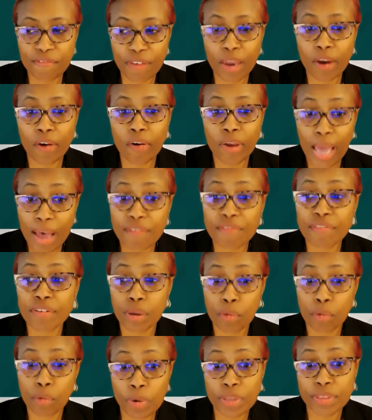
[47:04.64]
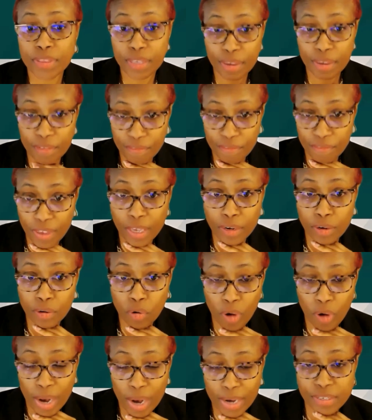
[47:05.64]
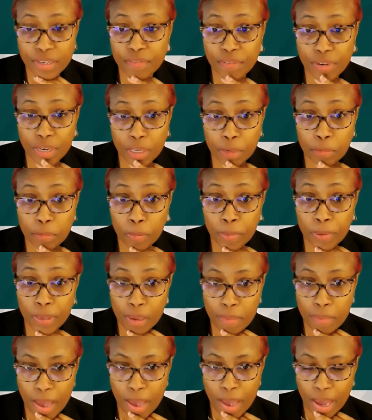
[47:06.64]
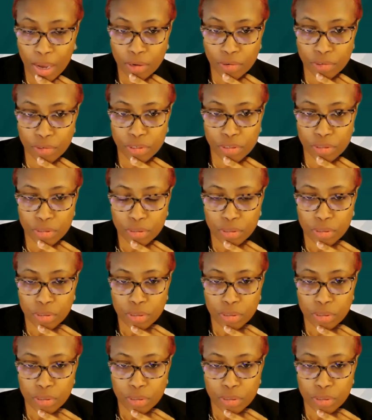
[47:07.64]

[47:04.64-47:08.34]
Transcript: it very evident what the event or activity will be about.